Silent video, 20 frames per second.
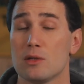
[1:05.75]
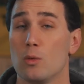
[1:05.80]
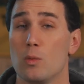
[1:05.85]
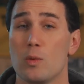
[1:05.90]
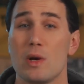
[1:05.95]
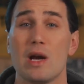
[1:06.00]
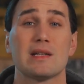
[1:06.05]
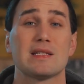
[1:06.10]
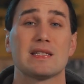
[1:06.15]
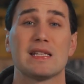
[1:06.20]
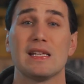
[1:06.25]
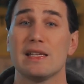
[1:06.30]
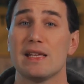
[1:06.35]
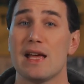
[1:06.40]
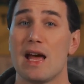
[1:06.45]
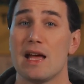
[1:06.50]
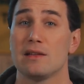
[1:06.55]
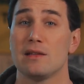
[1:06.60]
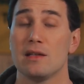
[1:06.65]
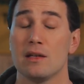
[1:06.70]
so we are still
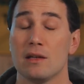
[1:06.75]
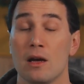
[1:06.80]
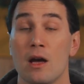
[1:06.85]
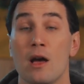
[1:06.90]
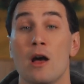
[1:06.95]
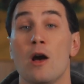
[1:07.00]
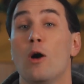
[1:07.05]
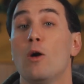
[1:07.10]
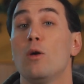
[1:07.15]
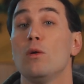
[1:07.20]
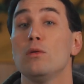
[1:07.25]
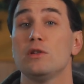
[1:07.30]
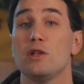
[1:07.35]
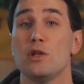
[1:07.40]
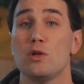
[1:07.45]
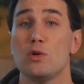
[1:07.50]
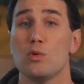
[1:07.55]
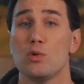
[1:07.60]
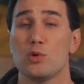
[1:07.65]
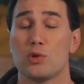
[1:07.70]
getting all the
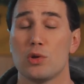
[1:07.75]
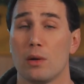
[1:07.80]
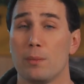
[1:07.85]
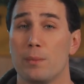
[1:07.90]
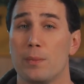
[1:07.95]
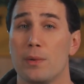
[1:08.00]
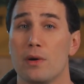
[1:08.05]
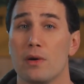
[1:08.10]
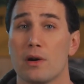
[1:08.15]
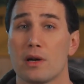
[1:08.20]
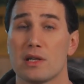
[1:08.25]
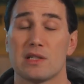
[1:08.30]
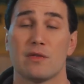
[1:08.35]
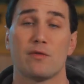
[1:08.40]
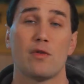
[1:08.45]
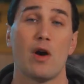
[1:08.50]
usual perks